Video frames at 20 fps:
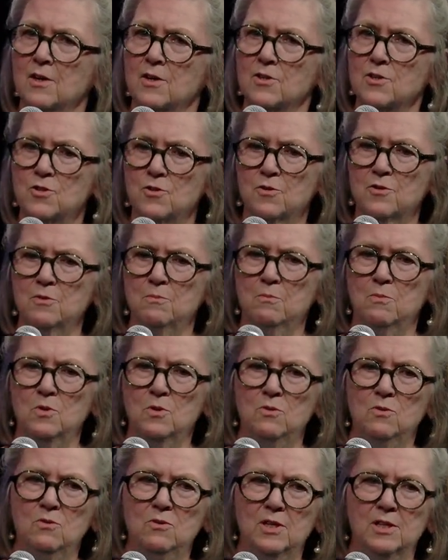So the
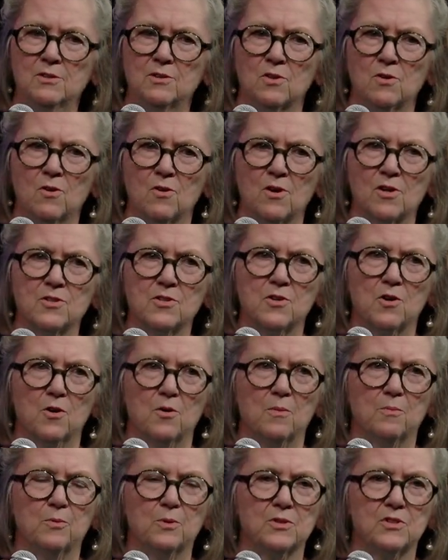moon in the
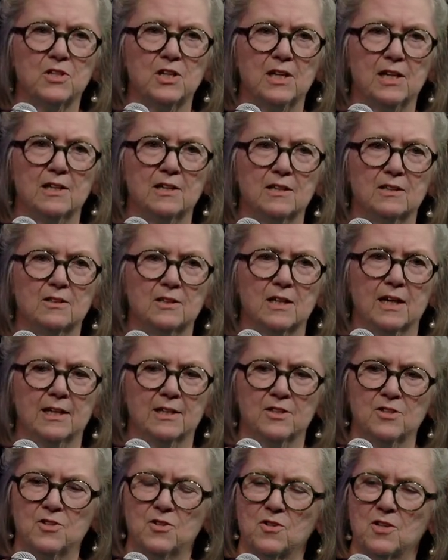horoscope will tell
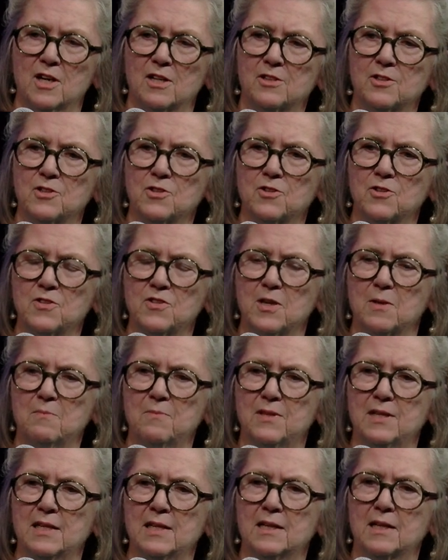an astrologer
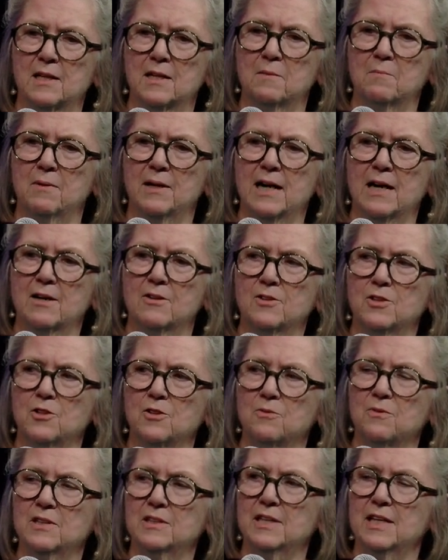something about
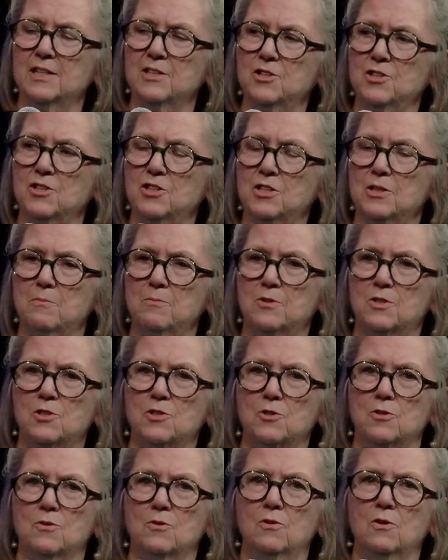your relationship
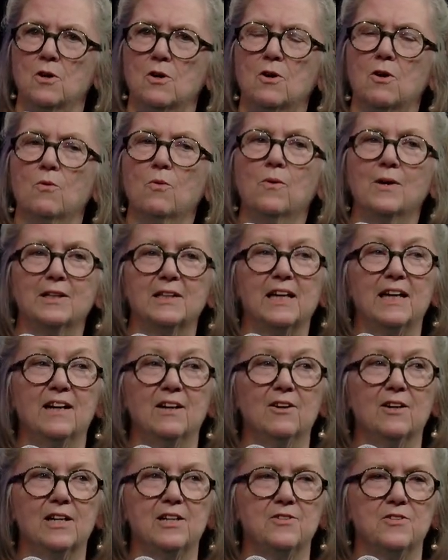to what
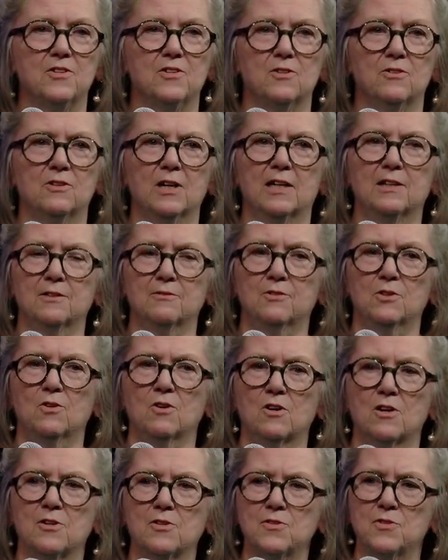carries you. And of
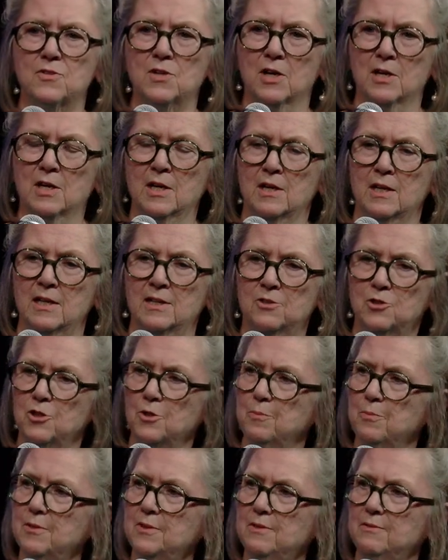course,
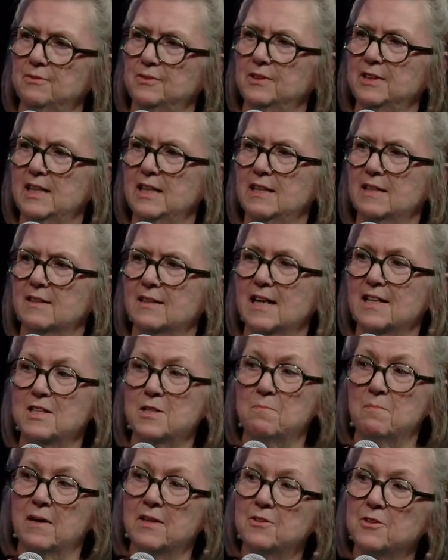interpretively,
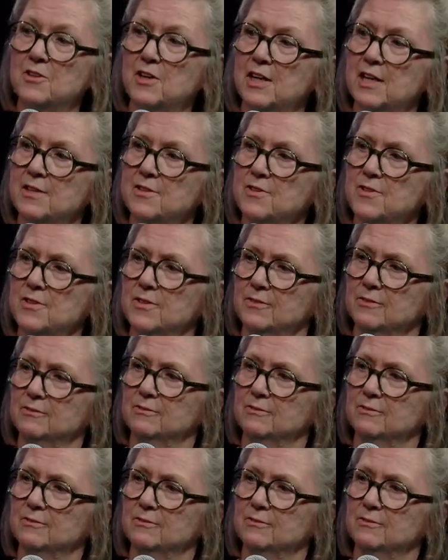that's motherness.